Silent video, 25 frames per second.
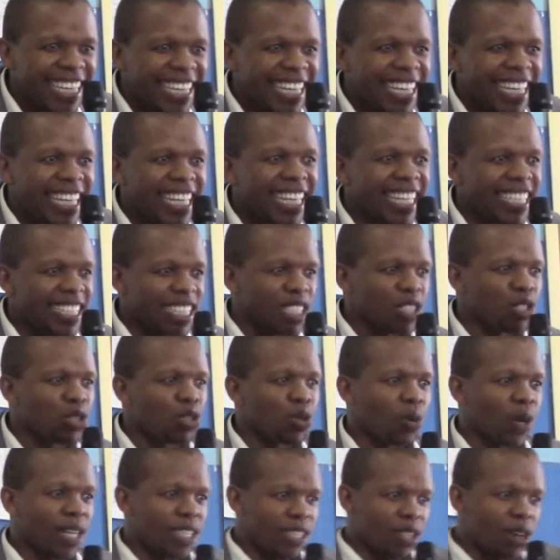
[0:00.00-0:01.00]
Listen
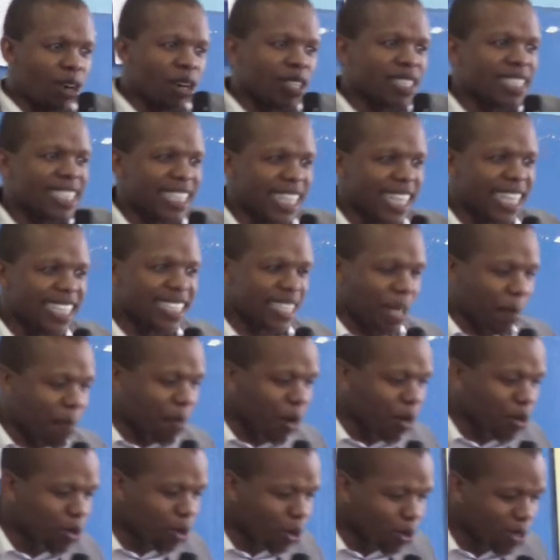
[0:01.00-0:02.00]
to what God says
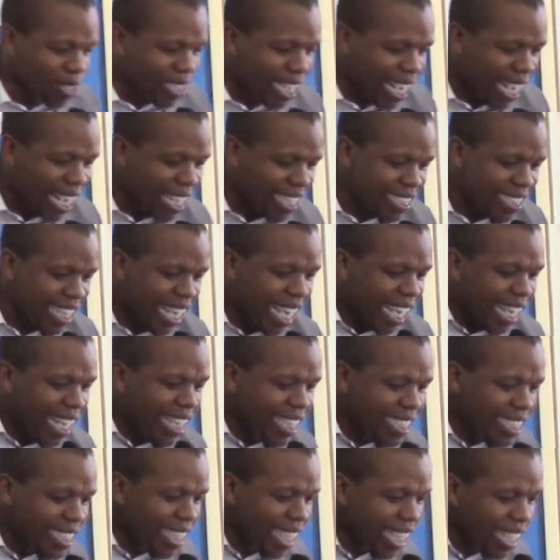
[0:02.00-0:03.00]
about those guys.
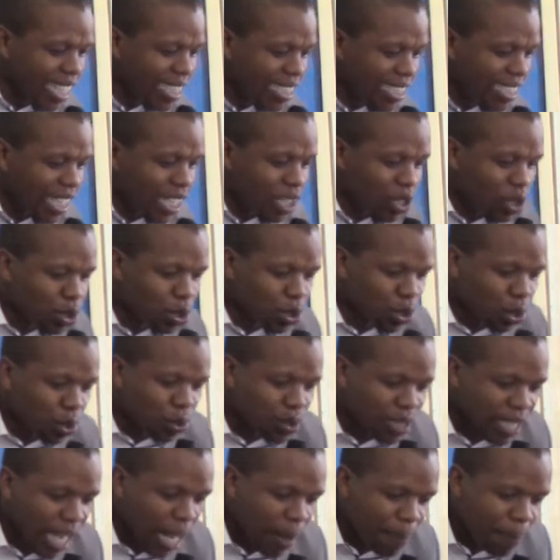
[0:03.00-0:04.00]
He says to
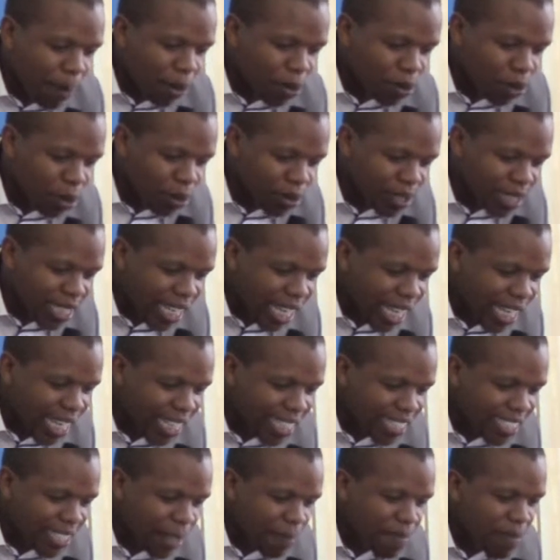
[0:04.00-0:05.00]
those about those
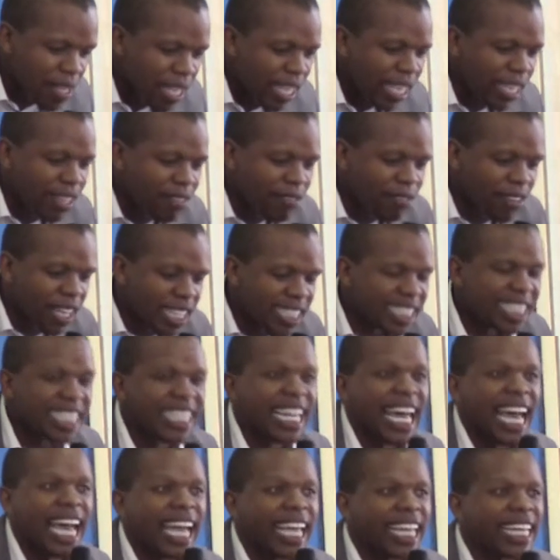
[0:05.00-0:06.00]
guys, in verse
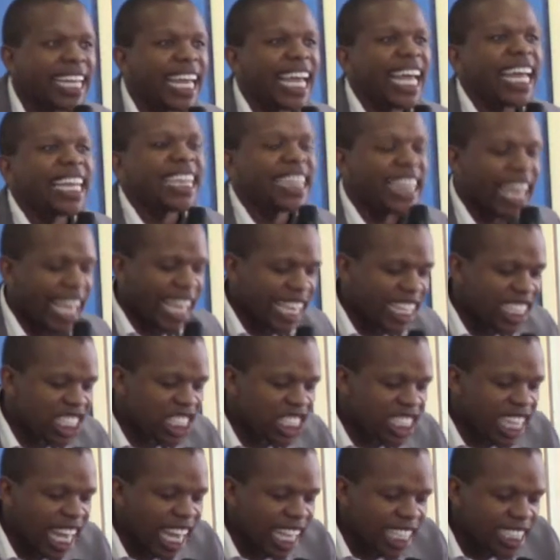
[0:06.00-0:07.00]
9,
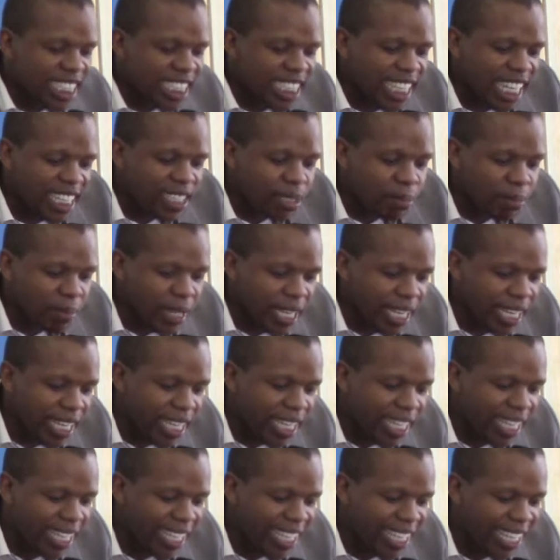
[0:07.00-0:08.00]
they tested
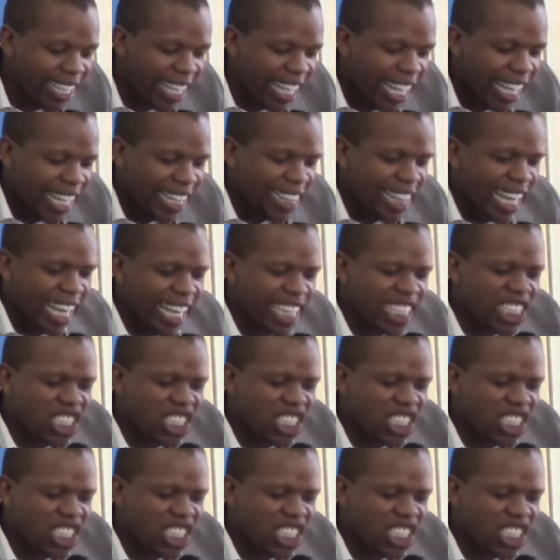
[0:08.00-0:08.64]
me, they